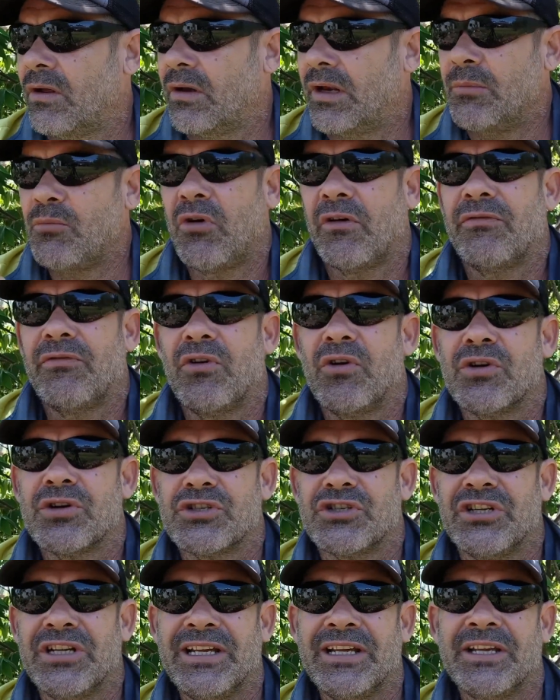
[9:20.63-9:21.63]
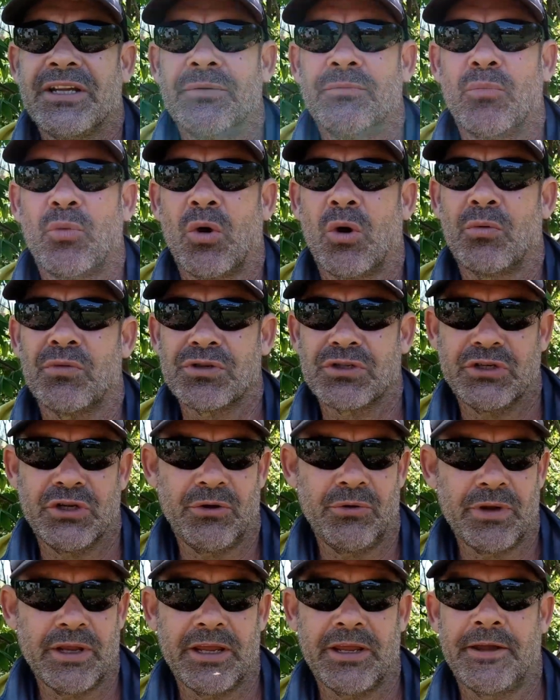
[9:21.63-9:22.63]
In my first year, what I was
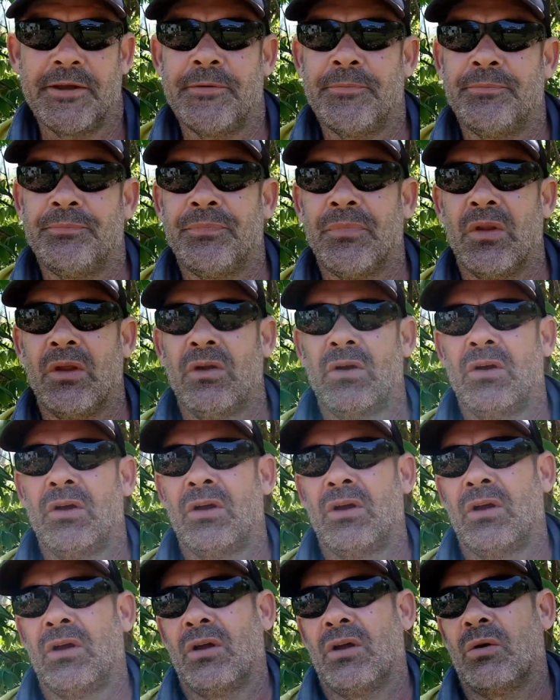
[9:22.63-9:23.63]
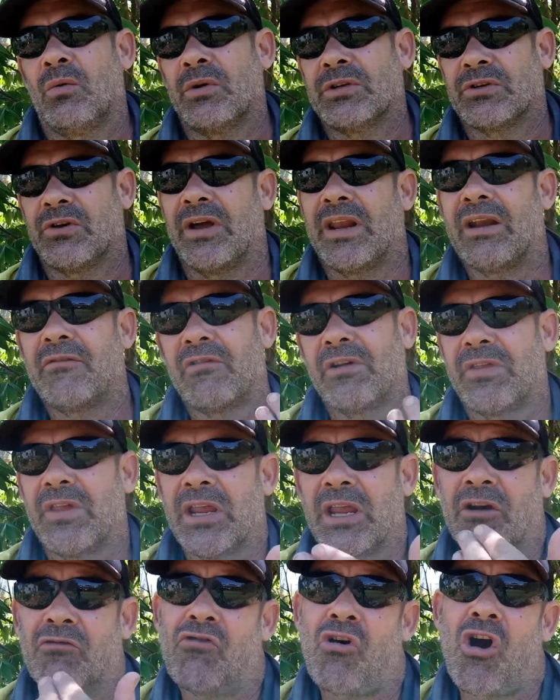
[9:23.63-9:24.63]
doing here was I had
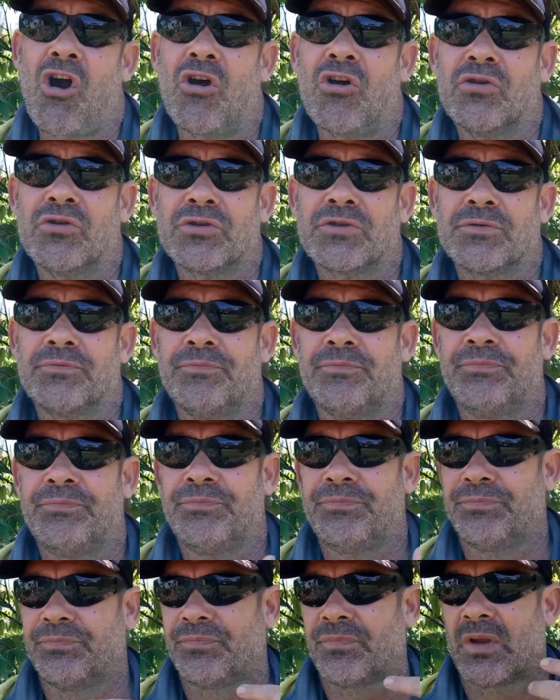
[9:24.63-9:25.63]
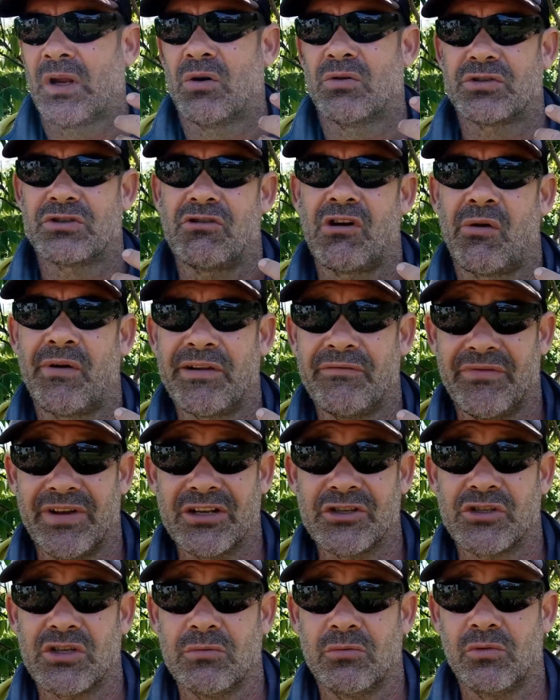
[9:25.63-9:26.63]
everything in rows. I was growing
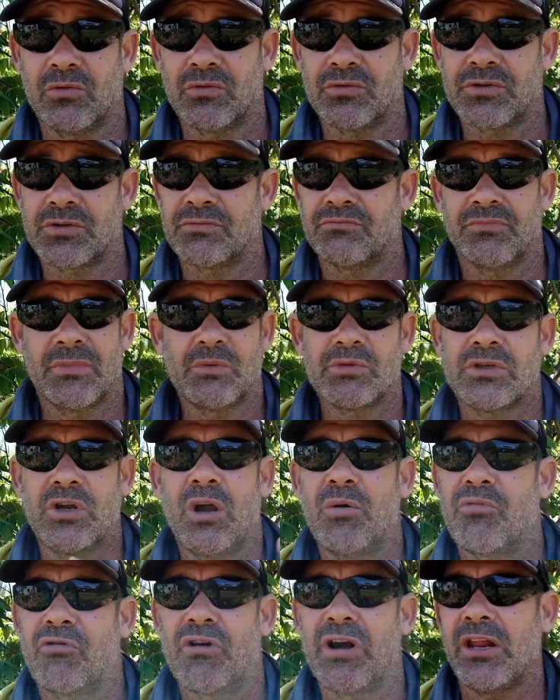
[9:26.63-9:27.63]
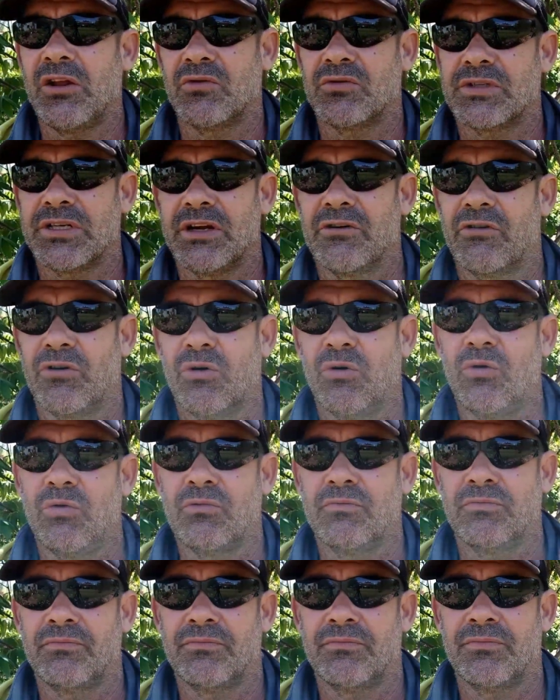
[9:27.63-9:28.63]
vegetables. There was no perennials here at all,
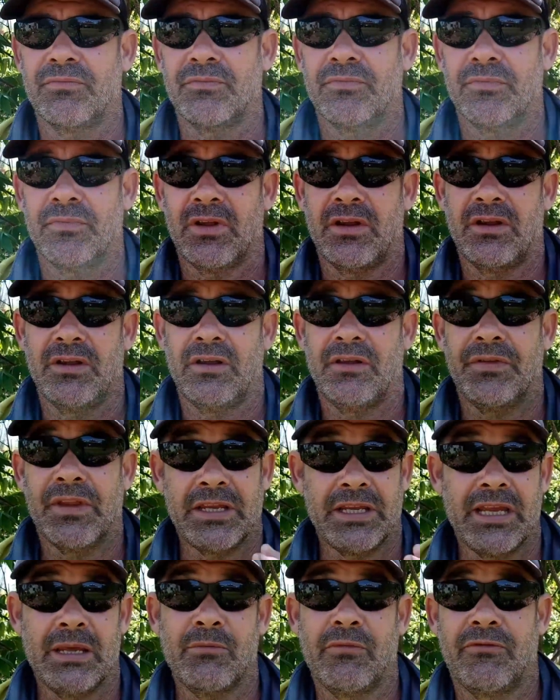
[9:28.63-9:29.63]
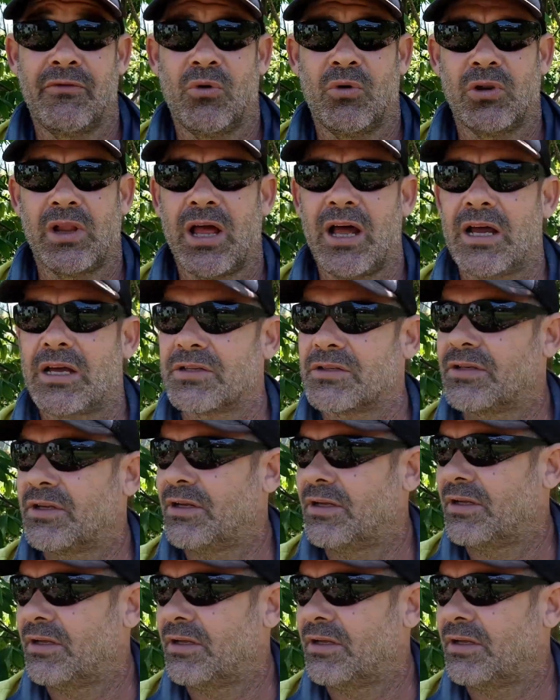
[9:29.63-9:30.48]
the year before last.